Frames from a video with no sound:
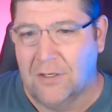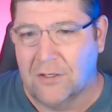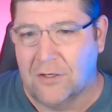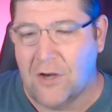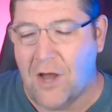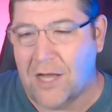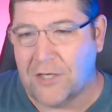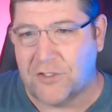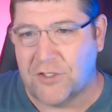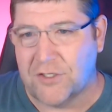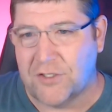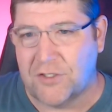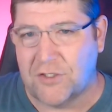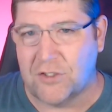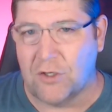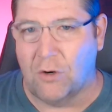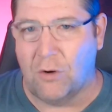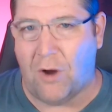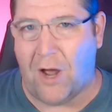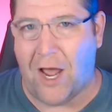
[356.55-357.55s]
not just
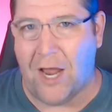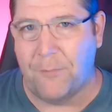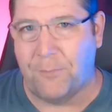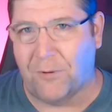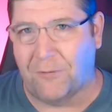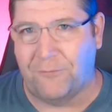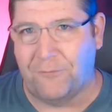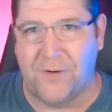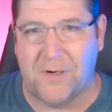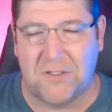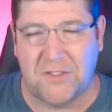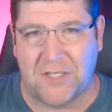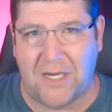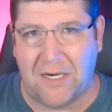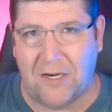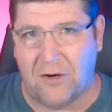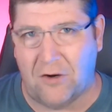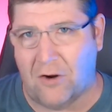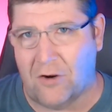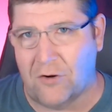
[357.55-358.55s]
so
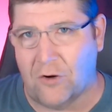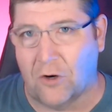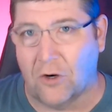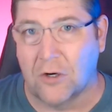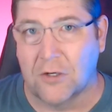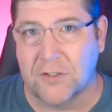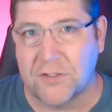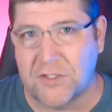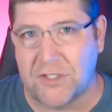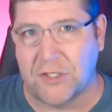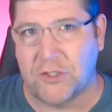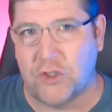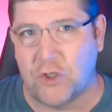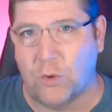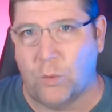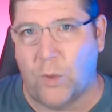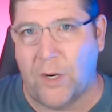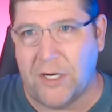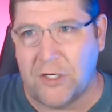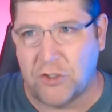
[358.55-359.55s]
hyper-fixated on her
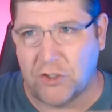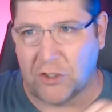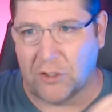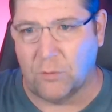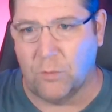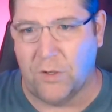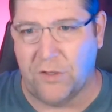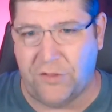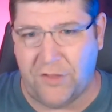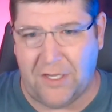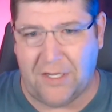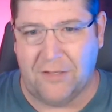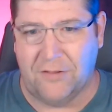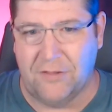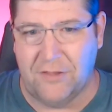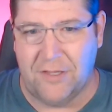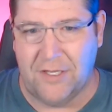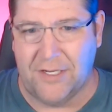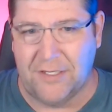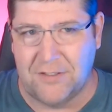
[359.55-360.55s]
situation
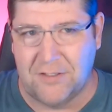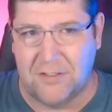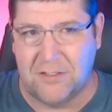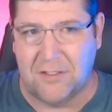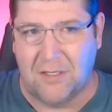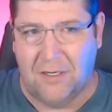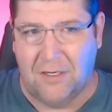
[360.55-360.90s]
within this